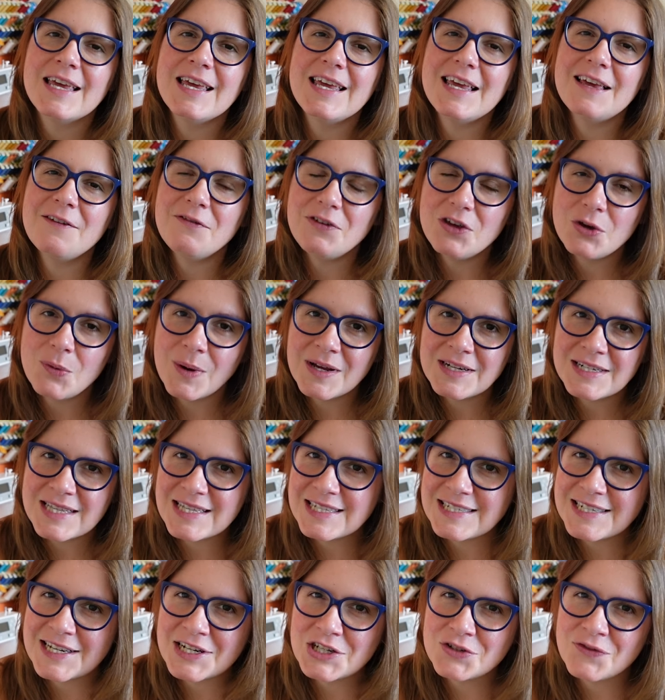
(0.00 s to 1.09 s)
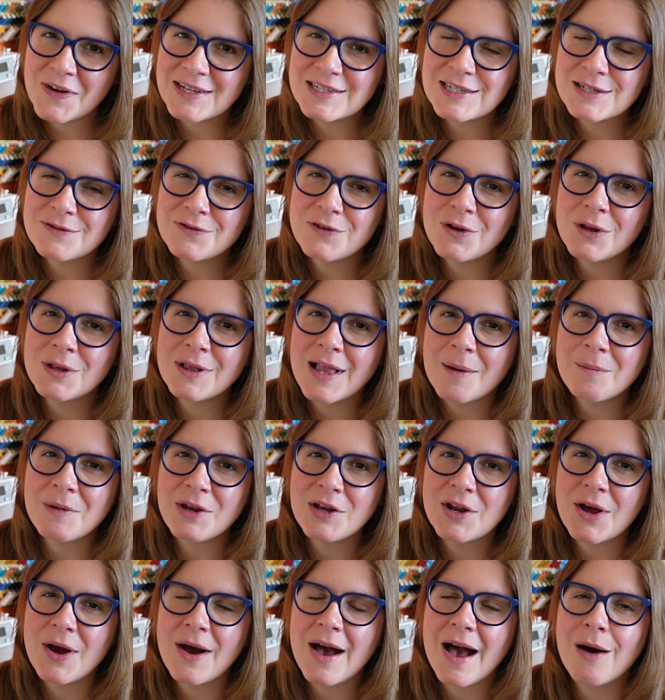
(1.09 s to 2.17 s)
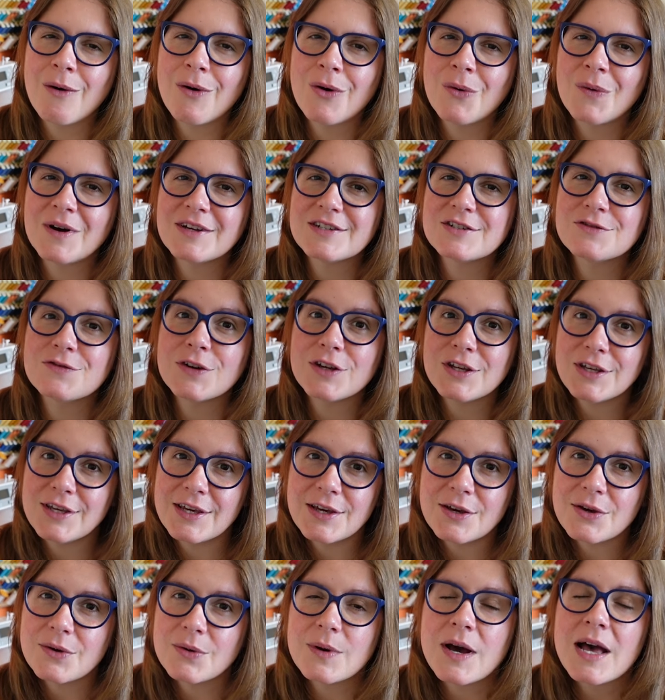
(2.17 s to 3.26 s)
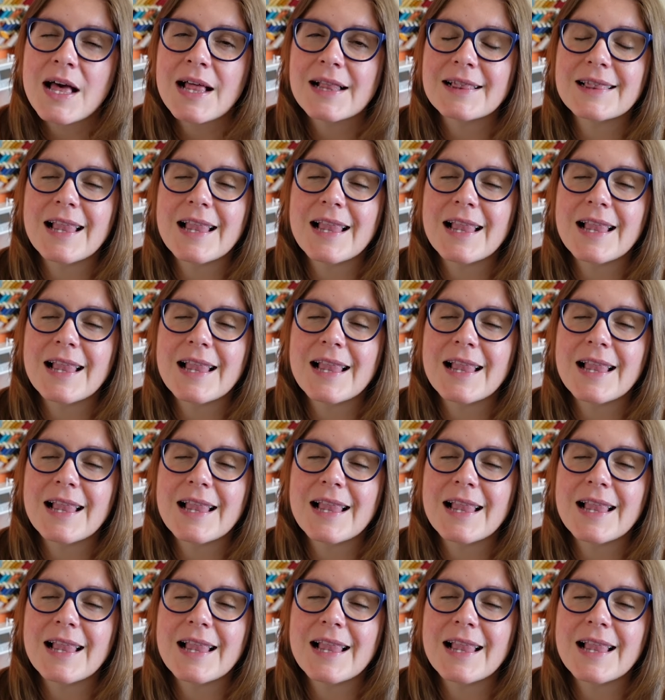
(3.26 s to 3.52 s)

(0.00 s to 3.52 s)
If you went to the Stitch Festival, let me know how it was for you.